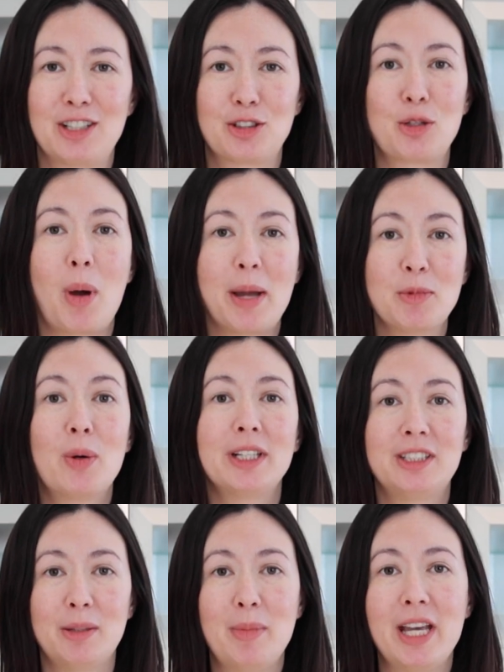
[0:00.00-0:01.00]
So I'm
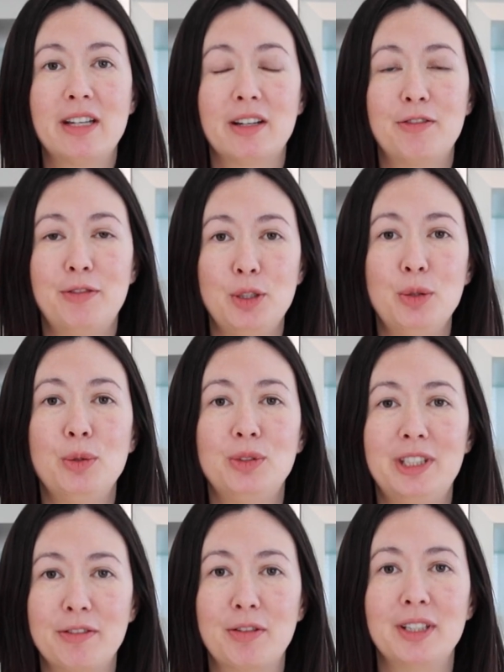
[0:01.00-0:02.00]
going to make a few
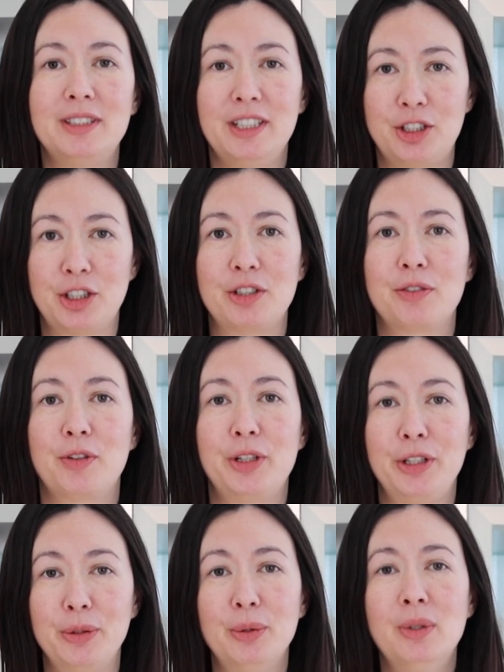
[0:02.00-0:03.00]
different dishes for
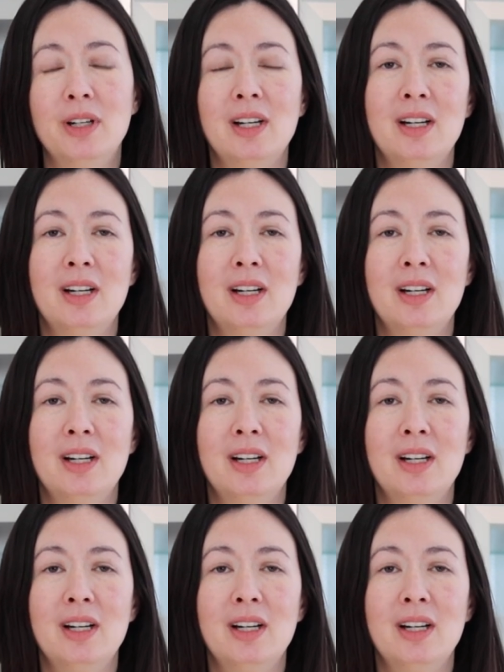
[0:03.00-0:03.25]
you